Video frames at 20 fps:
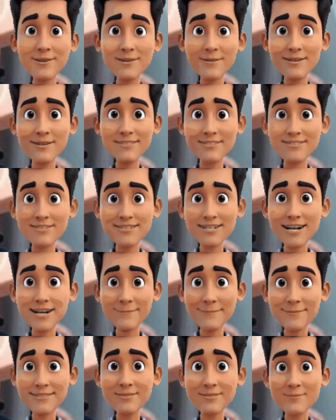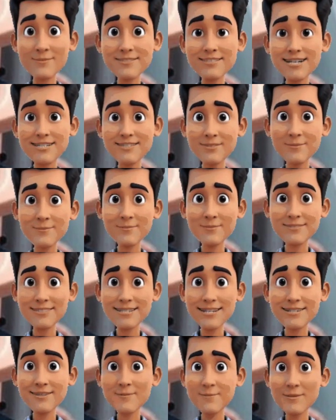Acute bacterial
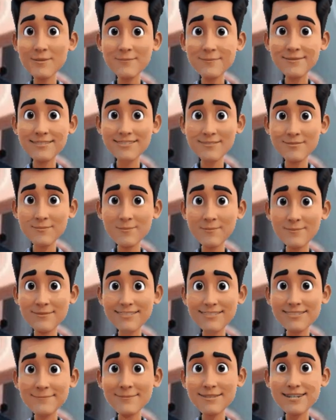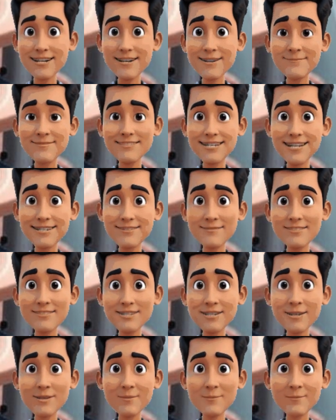prostatitis. Overview.
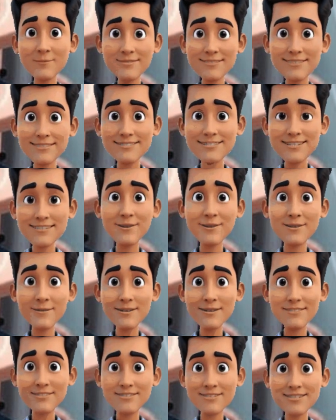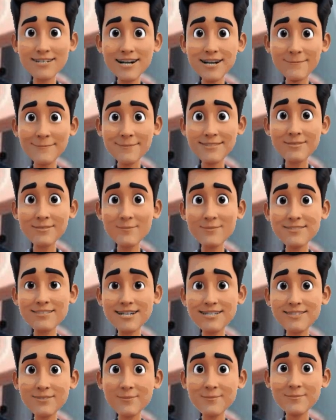Acute bacterial prostatitis
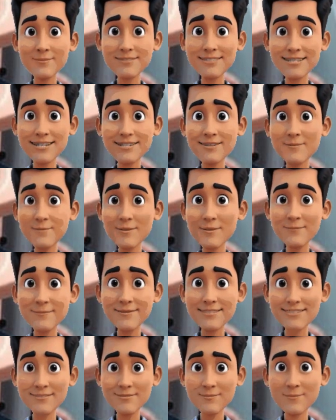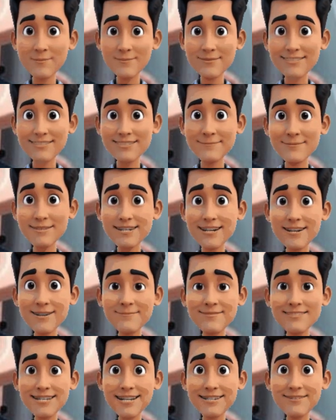is a sudden and severe infection of the
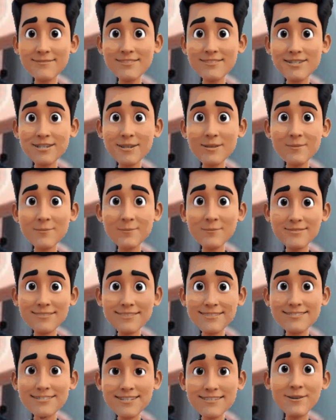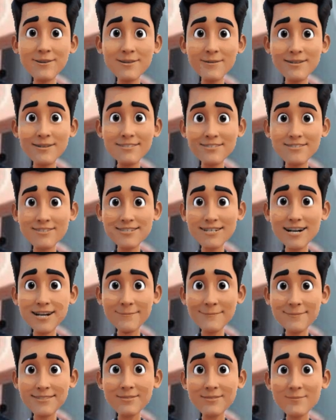prostate. It is usually
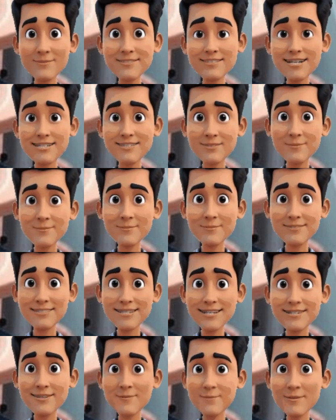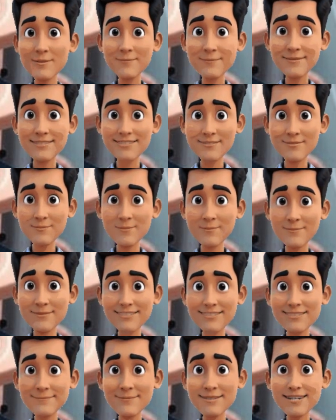caused by bacteria that travel up
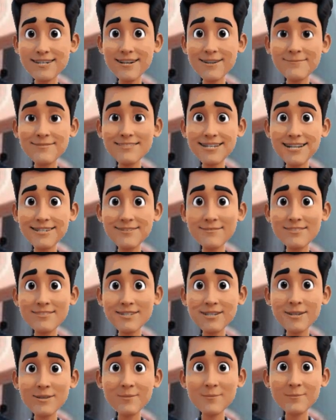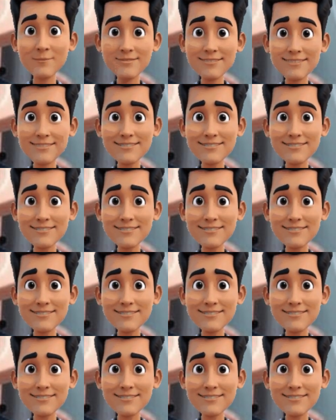from the urethra or bladder.